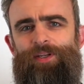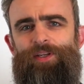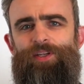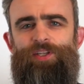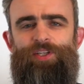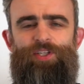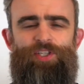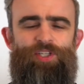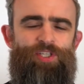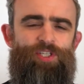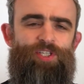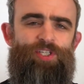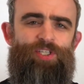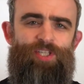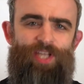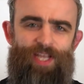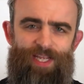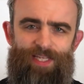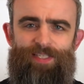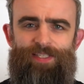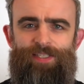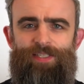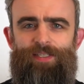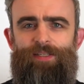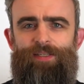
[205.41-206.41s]

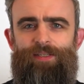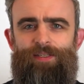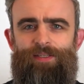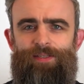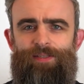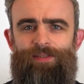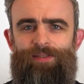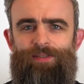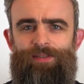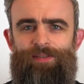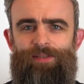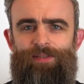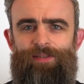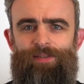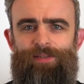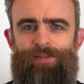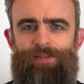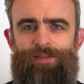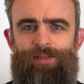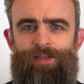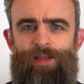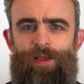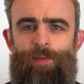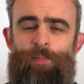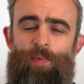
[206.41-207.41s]
Shit.
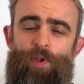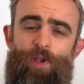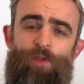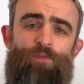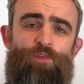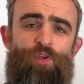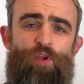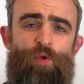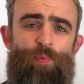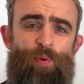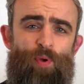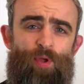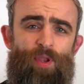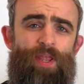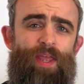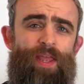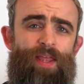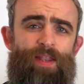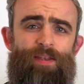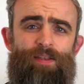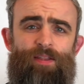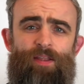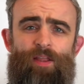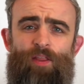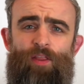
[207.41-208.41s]
But if you put
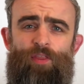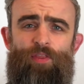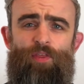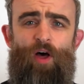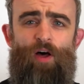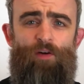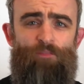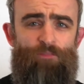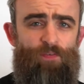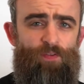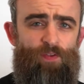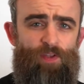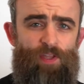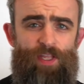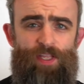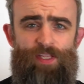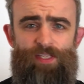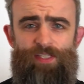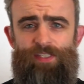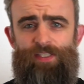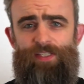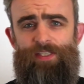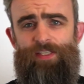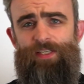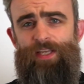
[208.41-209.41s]
in
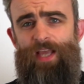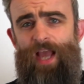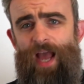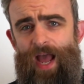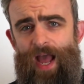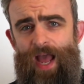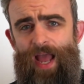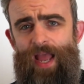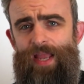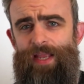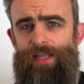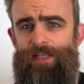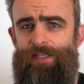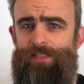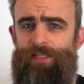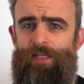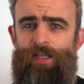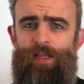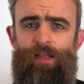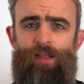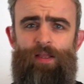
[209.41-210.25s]
thoughtfulness, kind,